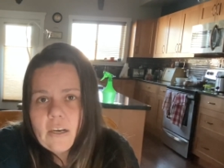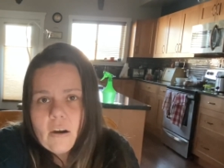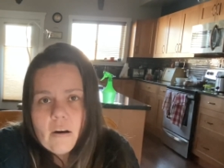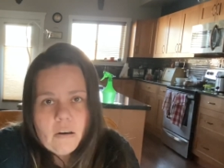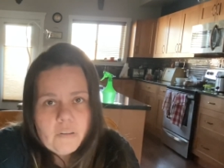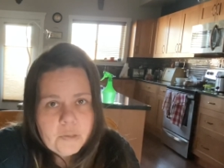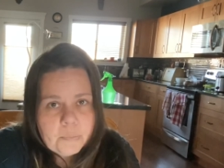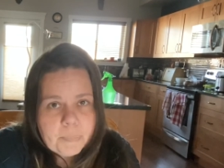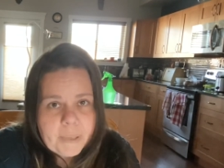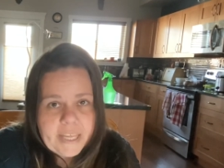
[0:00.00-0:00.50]

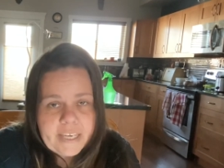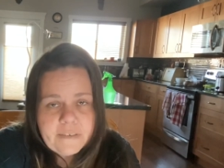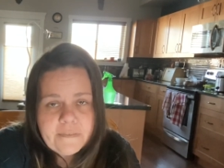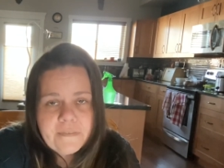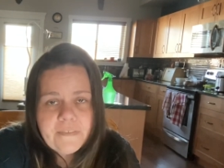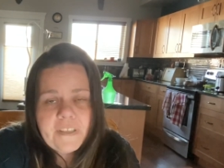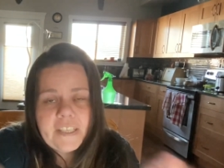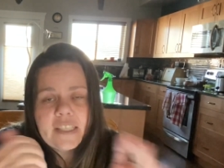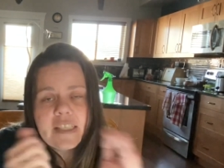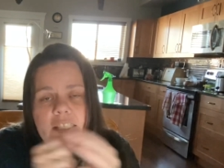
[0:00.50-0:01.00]
all the
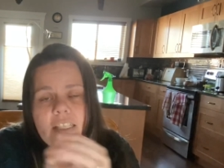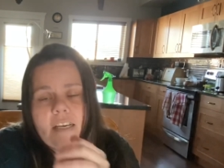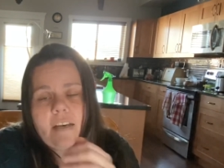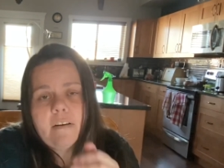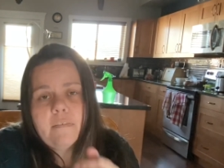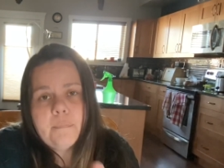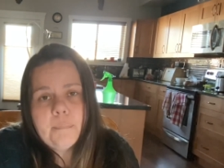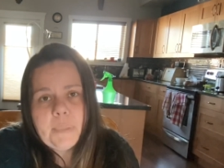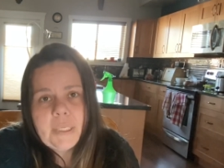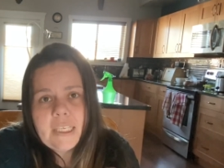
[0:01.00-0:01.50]
benefits
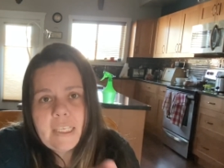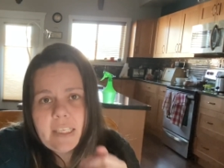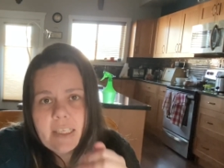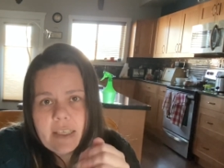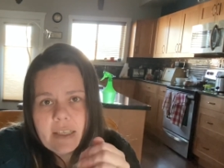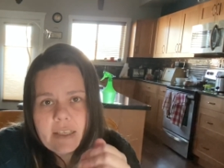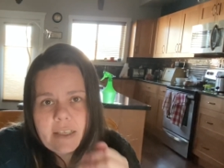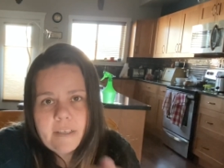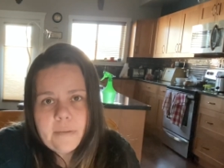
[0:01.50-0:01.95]
of being a